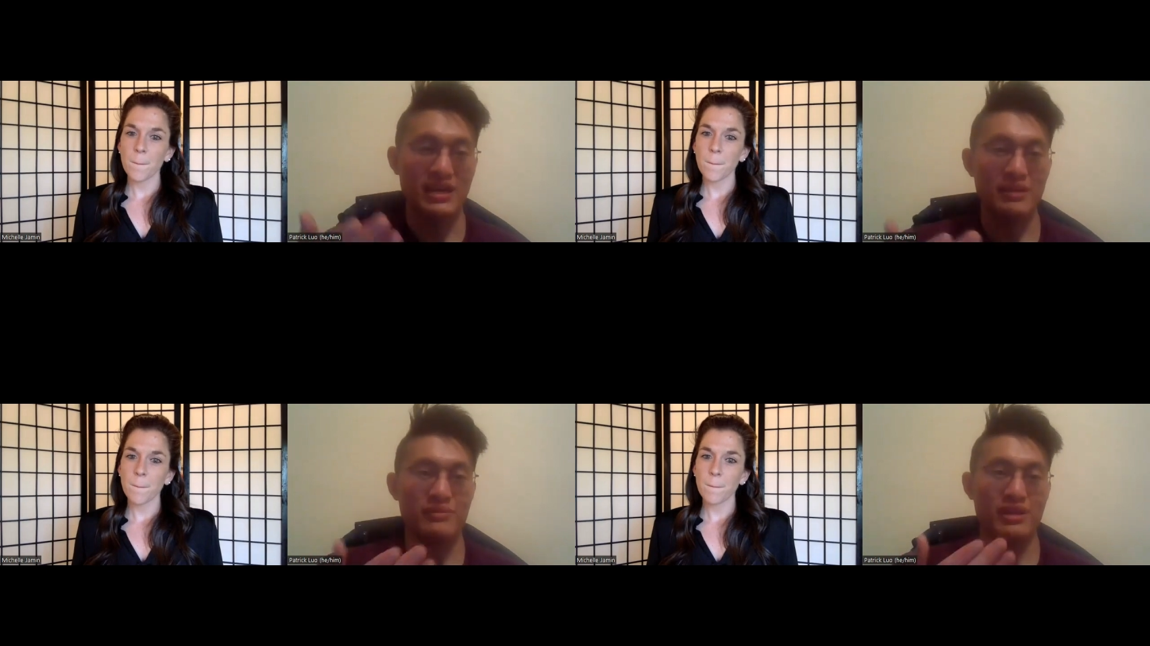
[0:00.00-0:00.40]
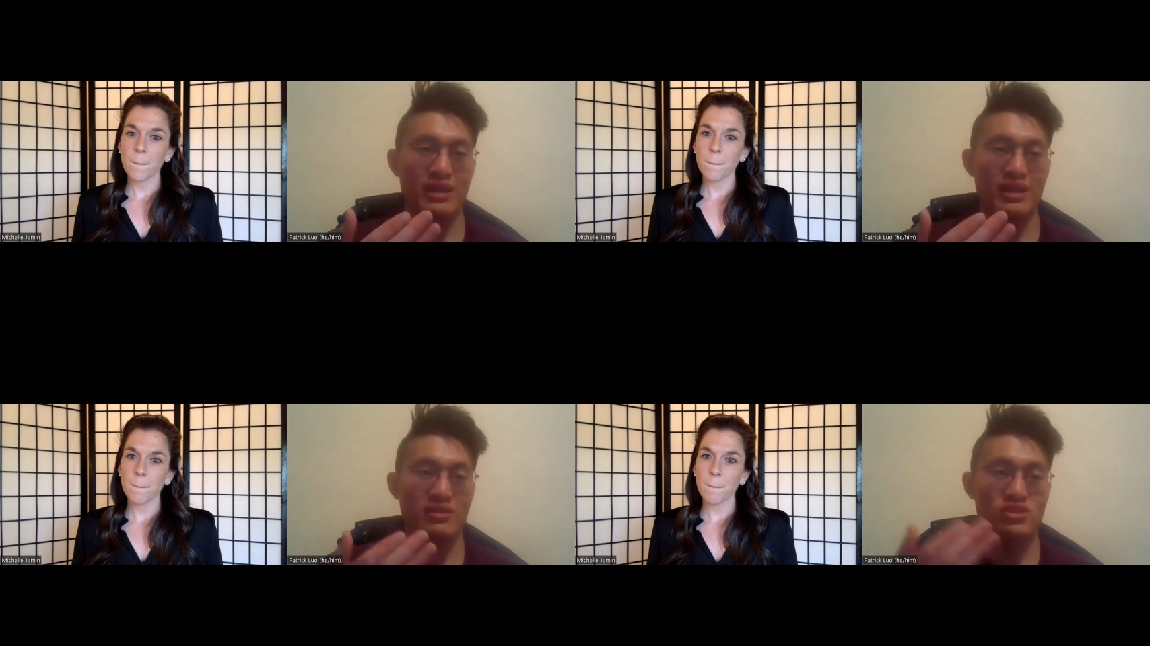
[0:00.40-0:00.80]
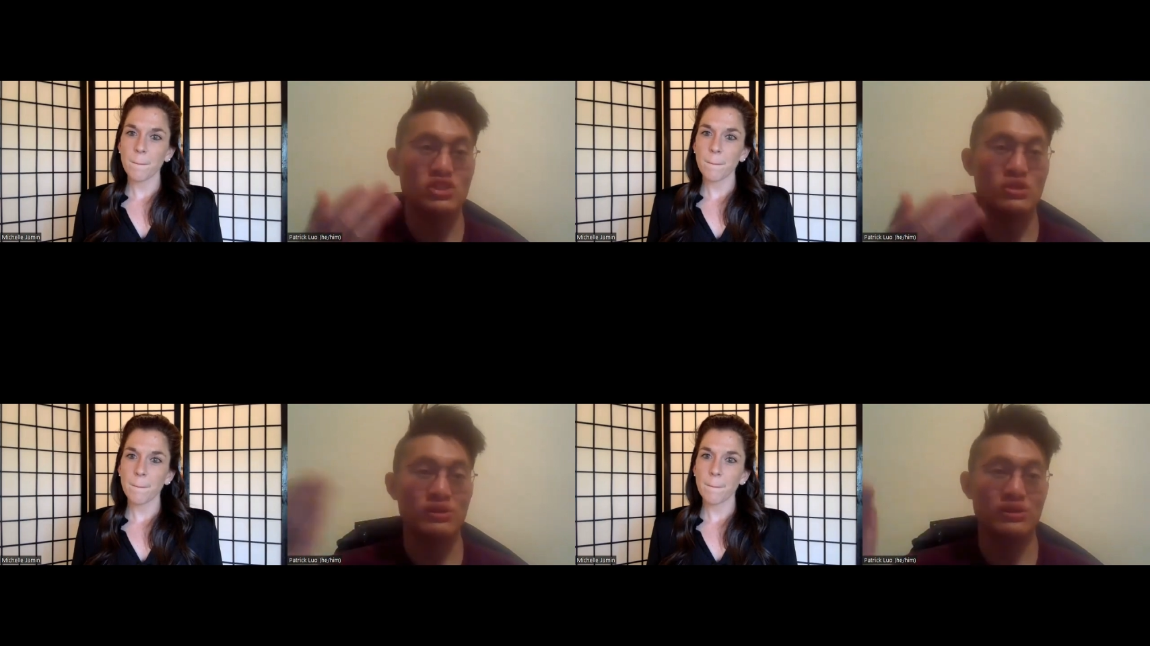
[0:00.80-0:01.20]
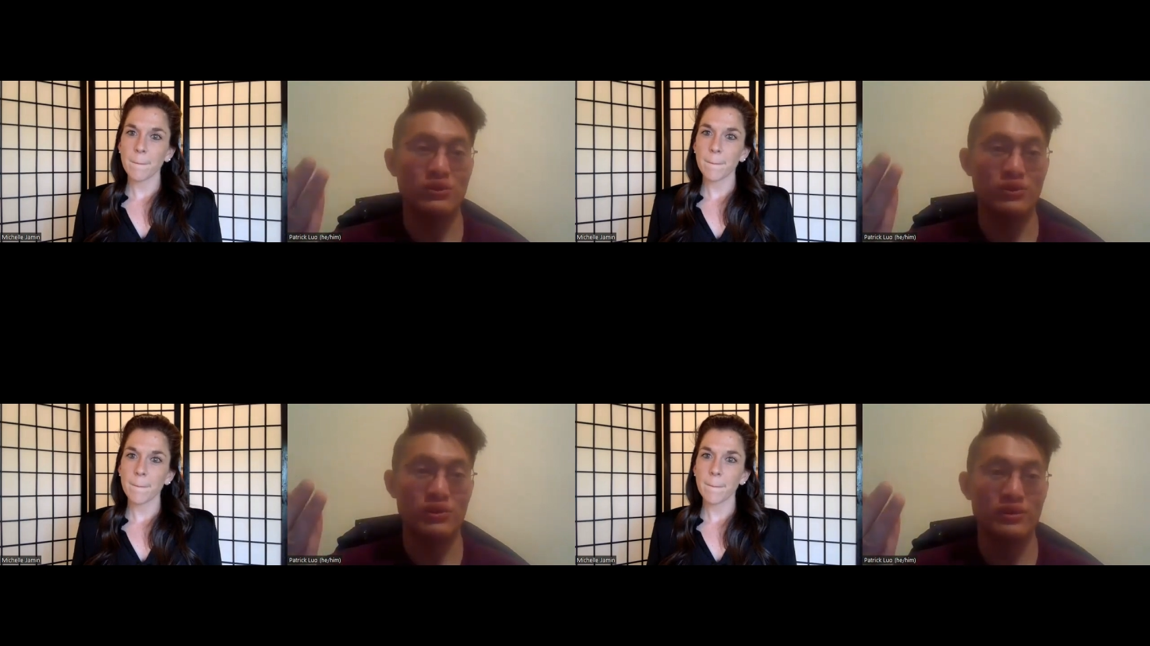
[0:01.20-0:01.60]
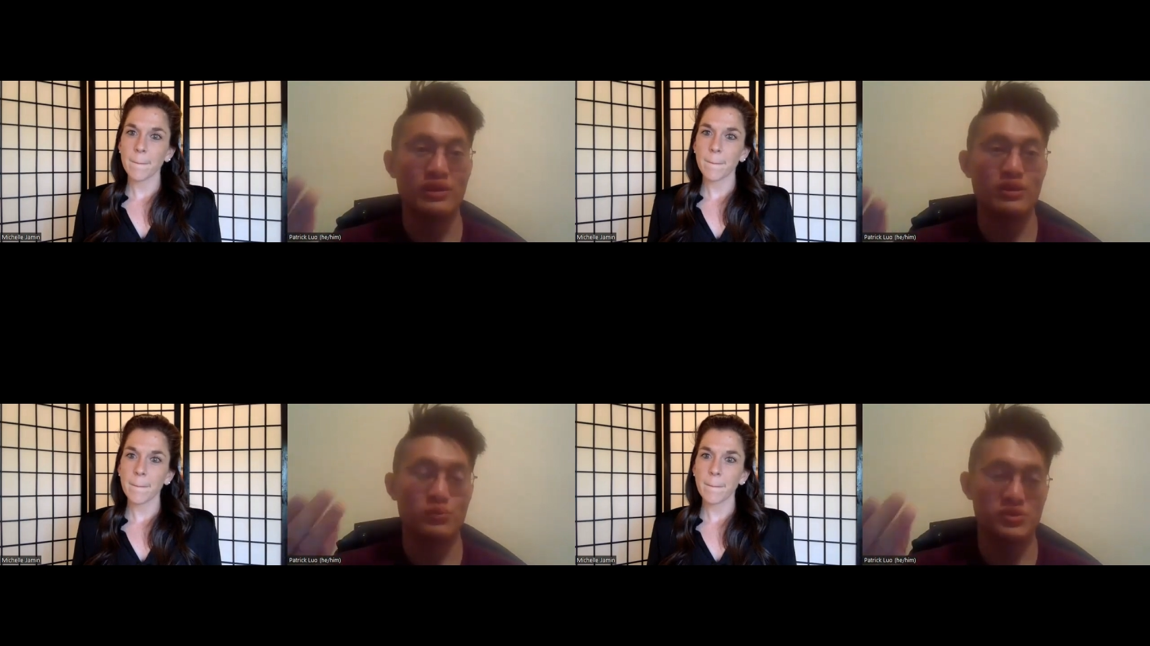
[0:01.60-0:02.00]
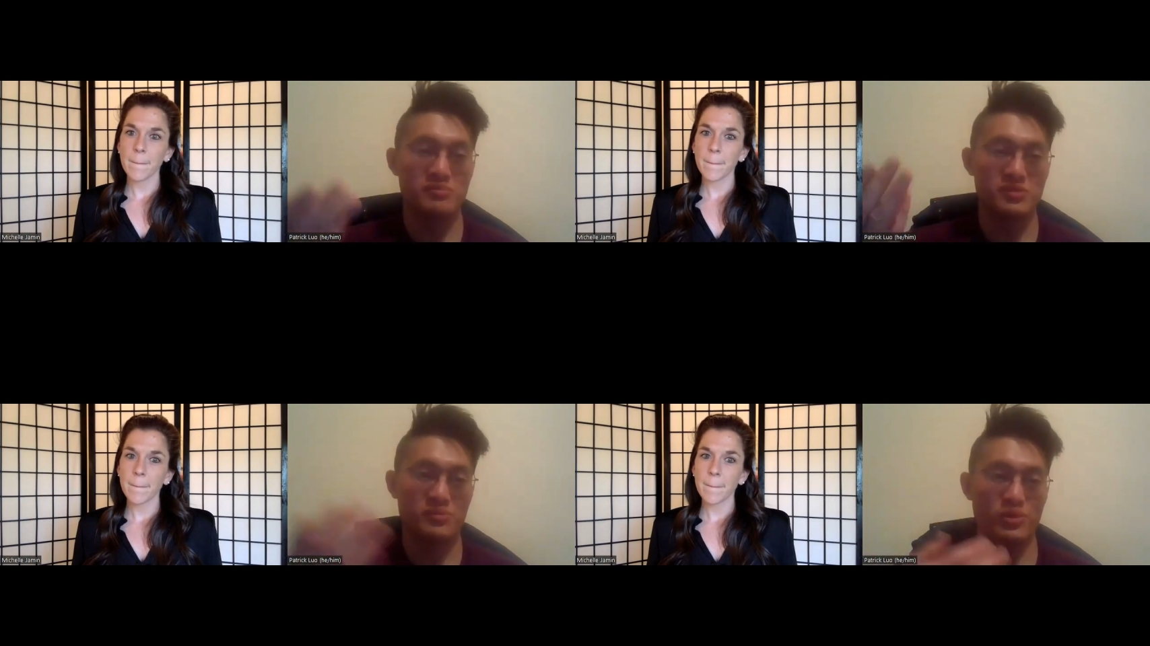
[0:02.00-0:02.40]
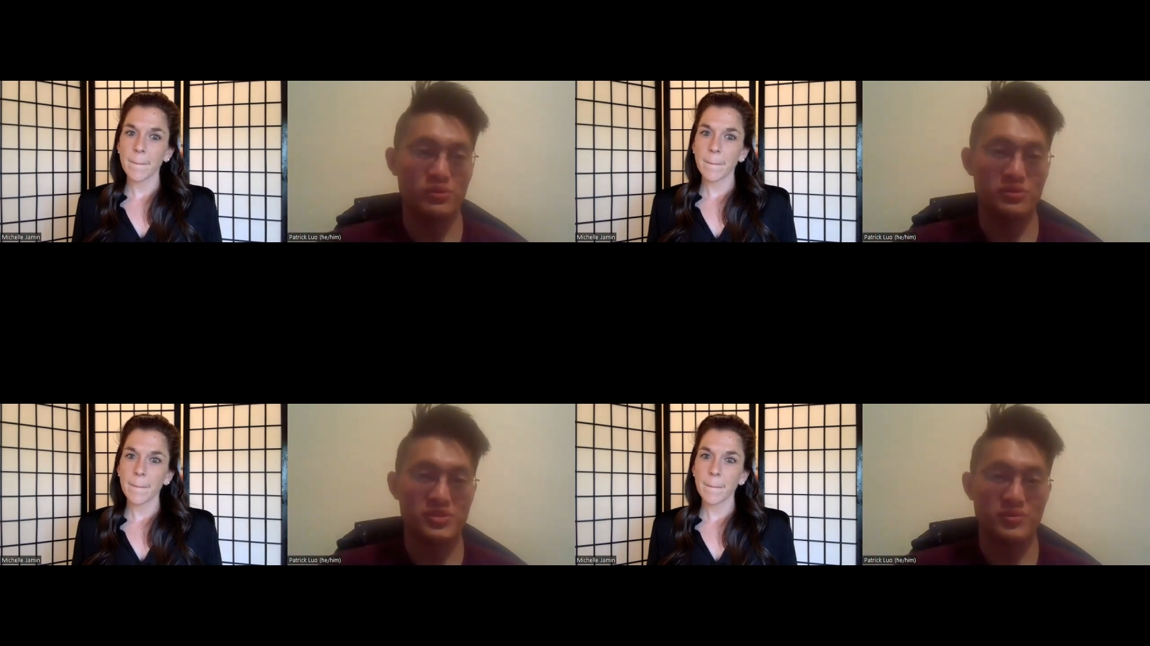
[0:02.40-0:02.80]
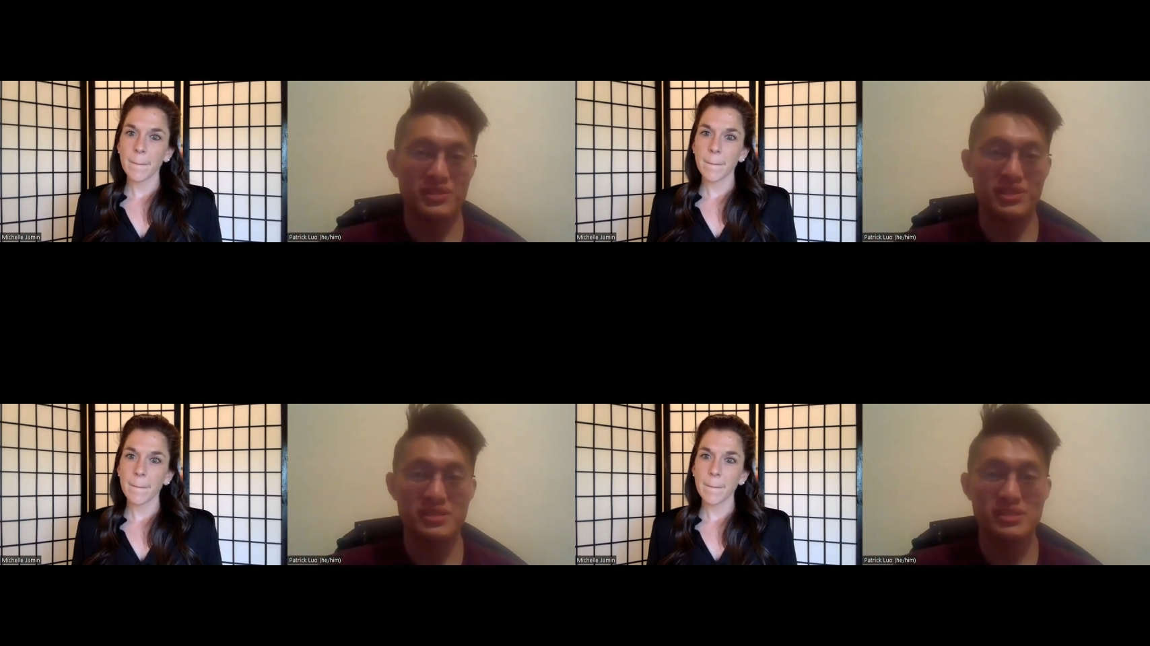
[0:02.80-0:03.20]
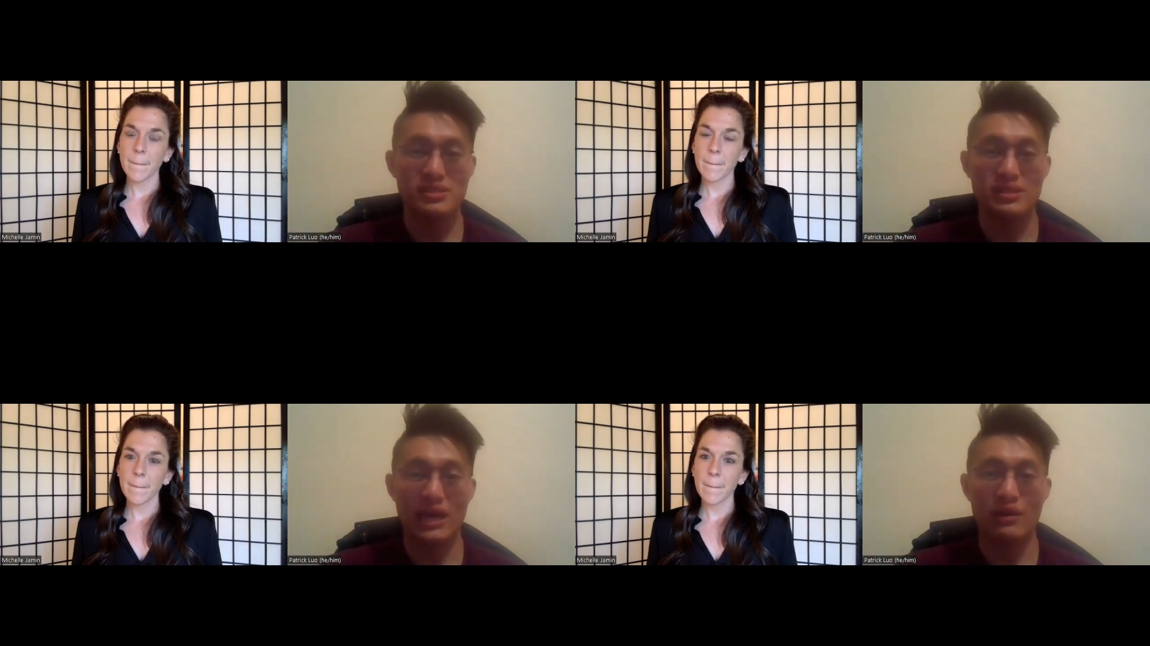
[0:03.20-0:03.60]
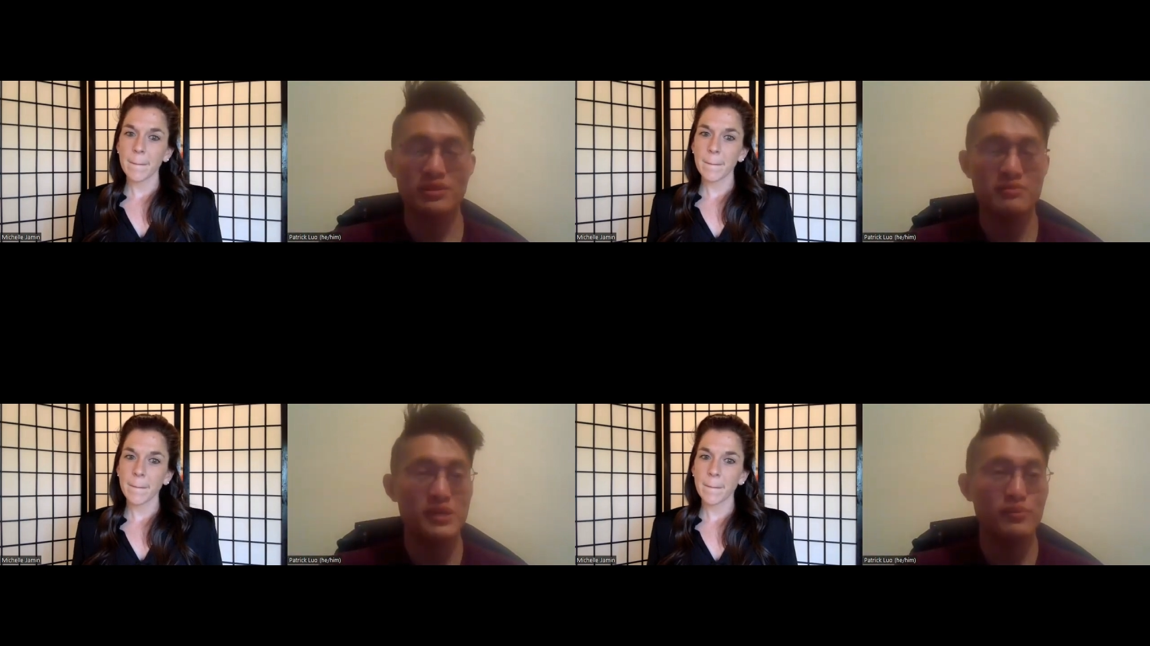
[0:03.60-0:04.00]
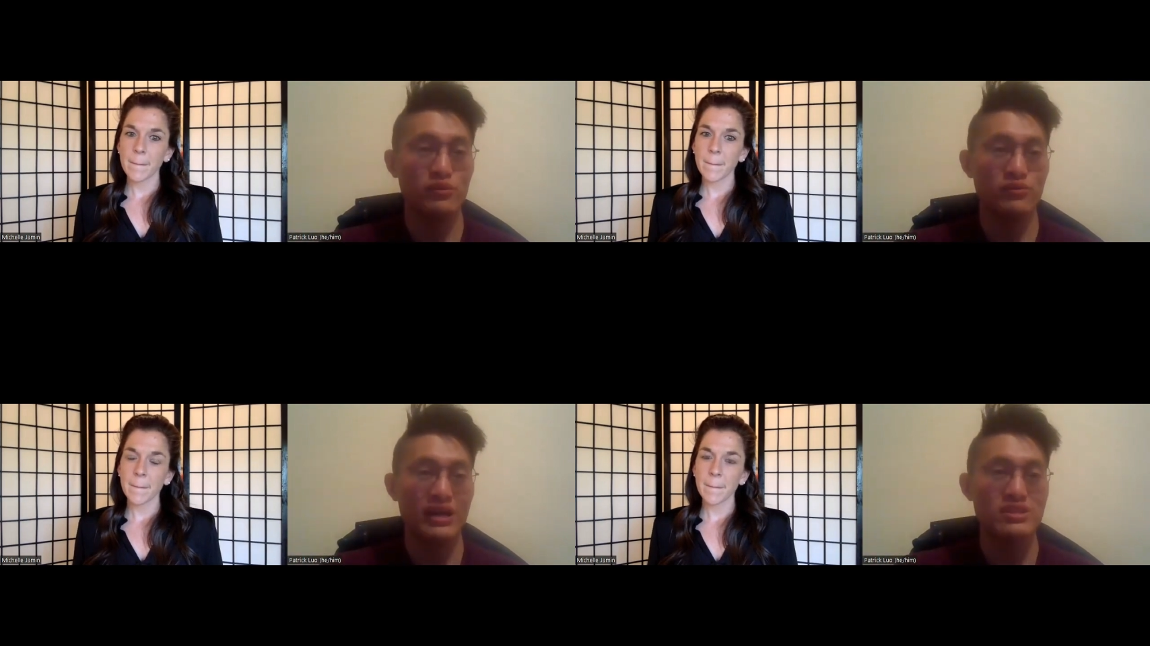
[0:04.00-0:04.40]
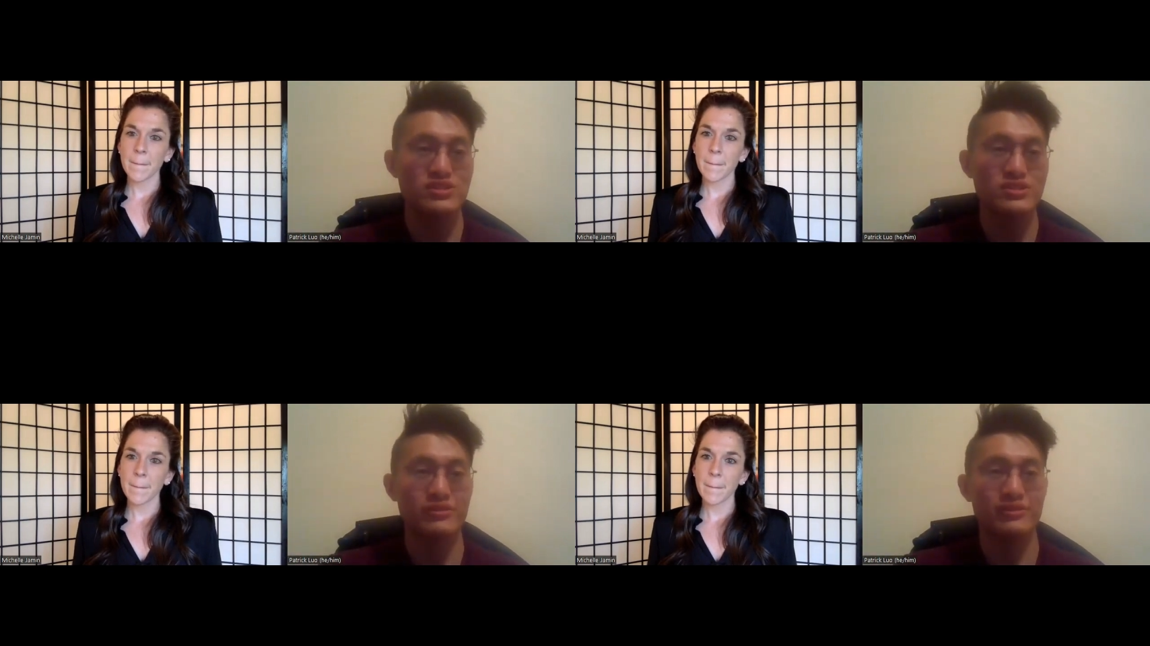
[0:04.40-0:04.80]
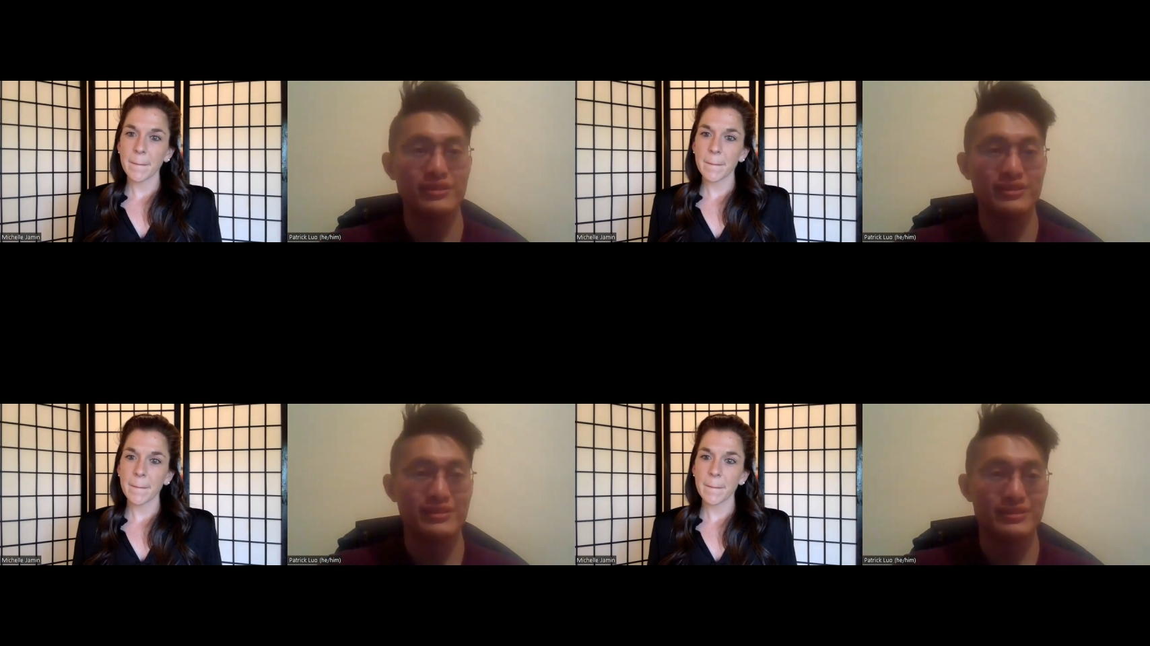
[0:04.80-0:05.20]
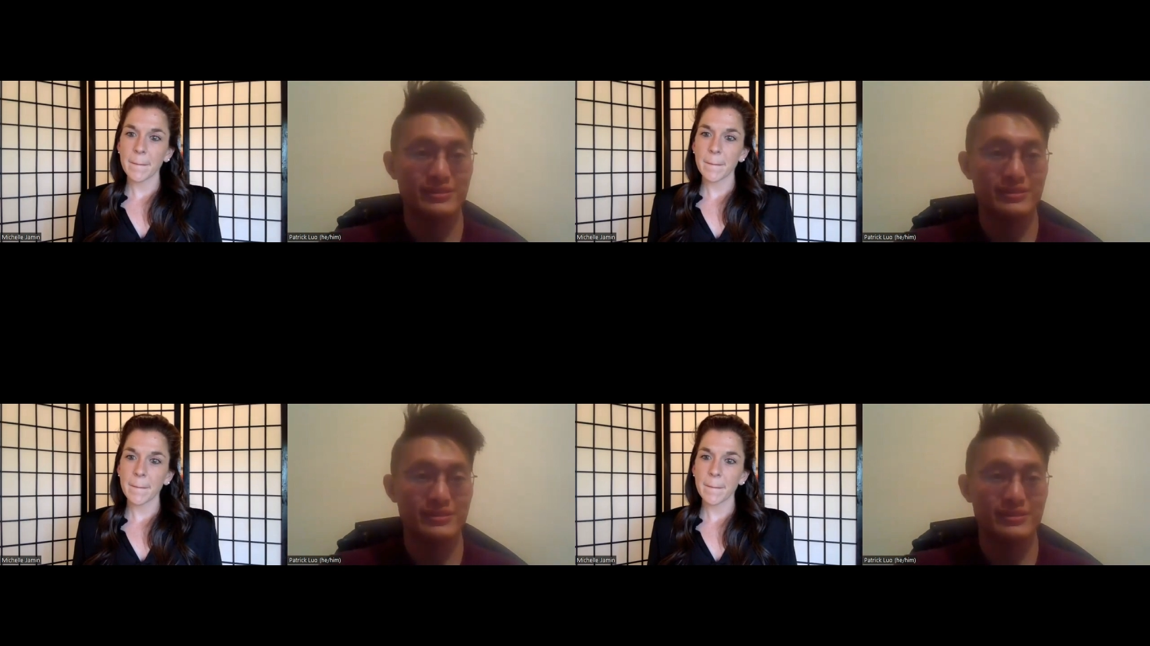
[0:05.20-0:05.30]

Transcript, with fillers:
Speaker 1: time and sharing your wisdoms of pearls with us. How can people find you?